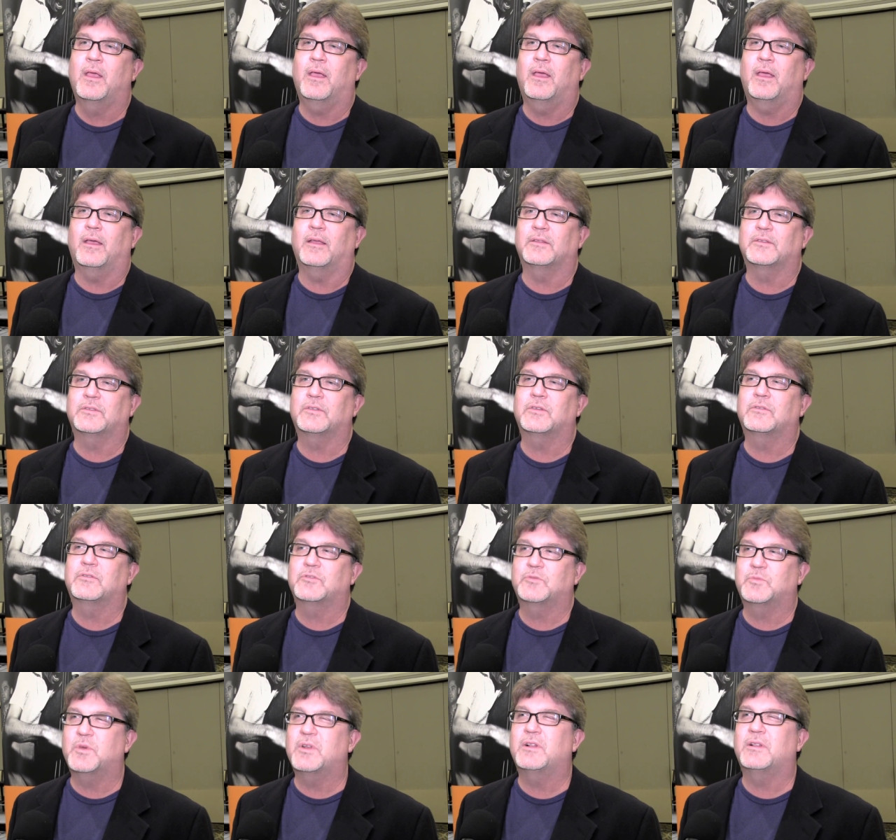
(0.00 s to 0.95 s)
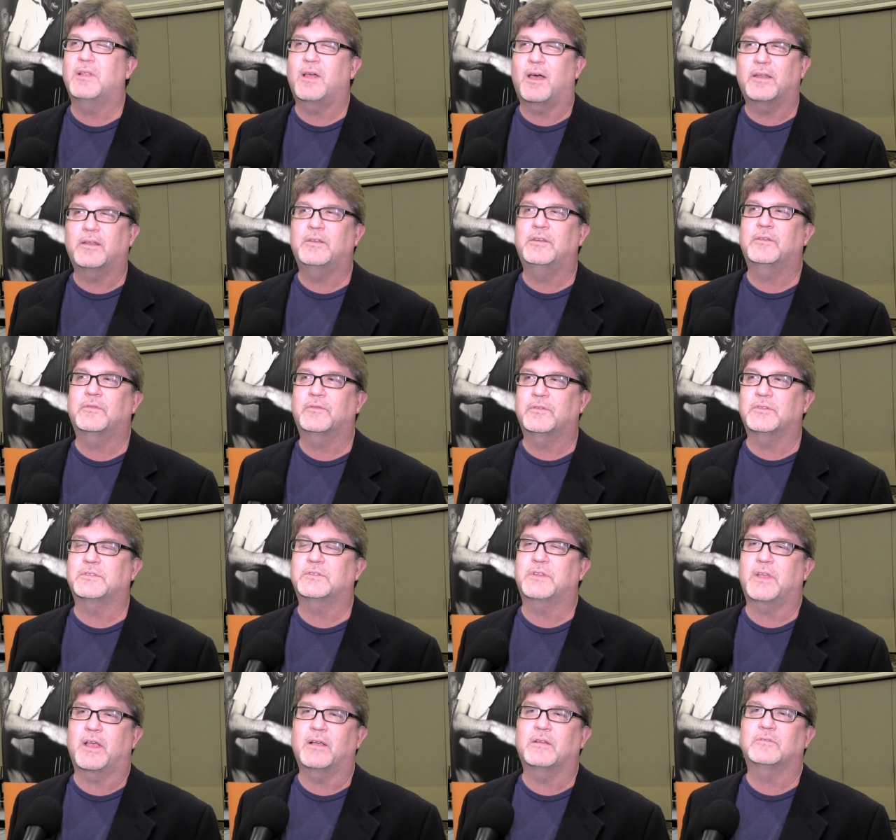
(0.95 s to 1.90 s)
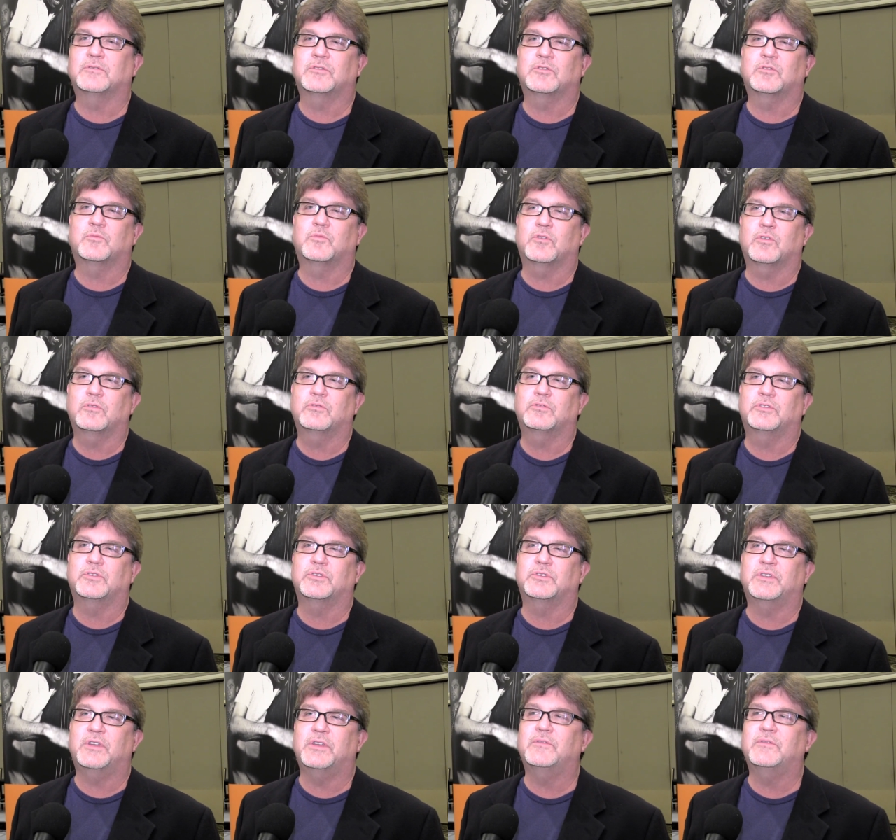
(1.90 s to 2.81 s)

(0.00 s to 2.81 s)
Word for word: Mm-hmm. And so there's been a lot of different sounds and approaches,